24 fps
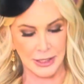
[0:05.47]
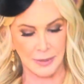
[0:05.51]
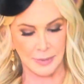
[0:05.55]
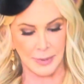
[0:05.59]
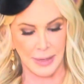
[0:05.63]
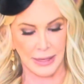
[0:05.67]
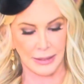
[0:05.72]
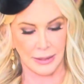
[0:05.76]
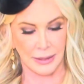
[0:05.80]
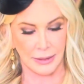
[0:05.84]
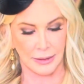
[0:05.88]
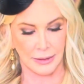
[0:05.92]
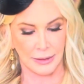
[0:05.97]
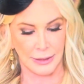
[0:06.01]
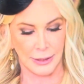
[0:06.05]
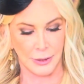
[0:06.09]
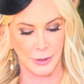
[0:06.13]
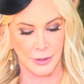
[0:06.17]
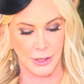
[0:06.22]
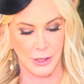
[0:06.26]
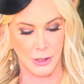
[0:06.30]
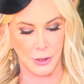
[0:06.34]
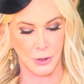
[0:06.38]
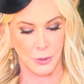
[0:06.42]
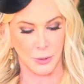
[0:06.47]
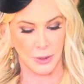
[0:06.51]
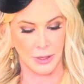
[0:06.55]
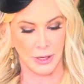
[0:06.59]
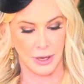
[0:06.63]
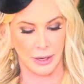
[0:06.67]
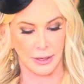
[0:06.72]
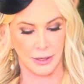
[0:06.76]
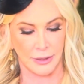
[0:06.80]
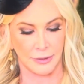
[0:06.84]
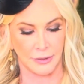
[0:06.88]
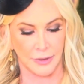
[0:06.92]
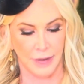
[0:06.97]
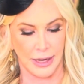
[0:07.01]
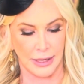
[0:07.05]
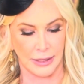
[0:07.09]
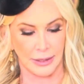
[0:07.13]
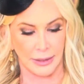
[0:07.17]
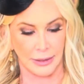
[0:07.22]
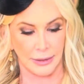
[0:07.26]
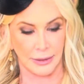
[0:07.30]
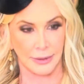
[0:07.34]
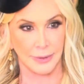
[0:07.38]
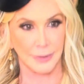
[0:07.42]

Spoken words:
to make it clear that you are not invited.